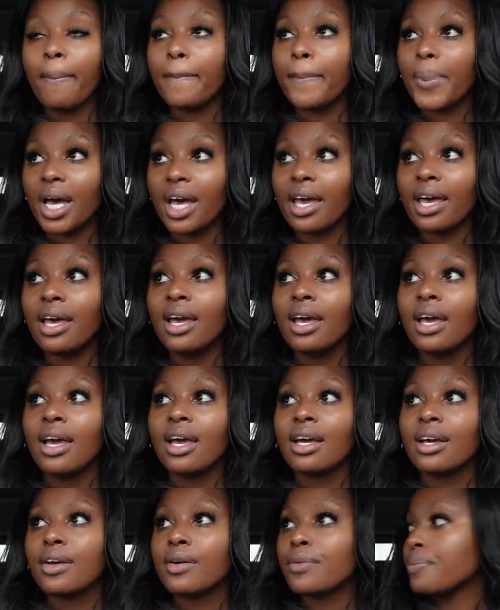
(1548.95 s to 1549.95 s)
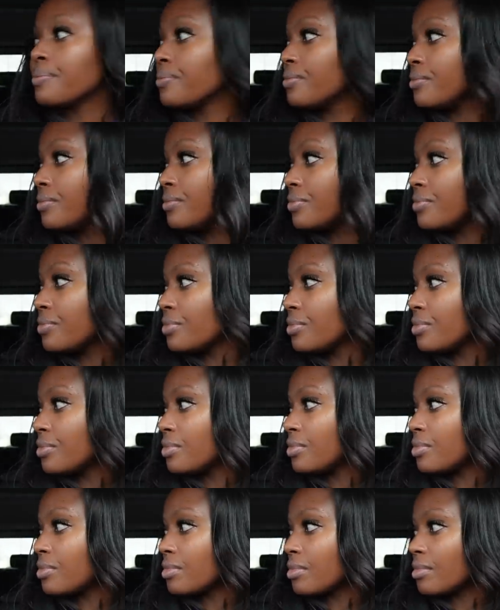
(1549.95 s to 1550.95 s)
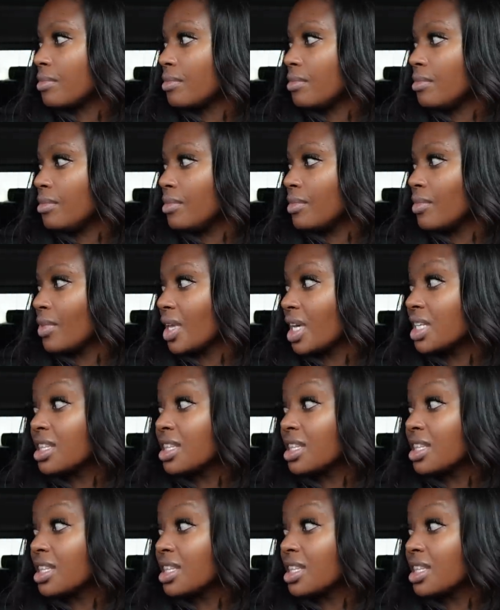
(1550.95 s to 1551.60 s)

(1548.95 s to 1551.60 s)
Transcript: But it wasn't like noticeable, but it was like still.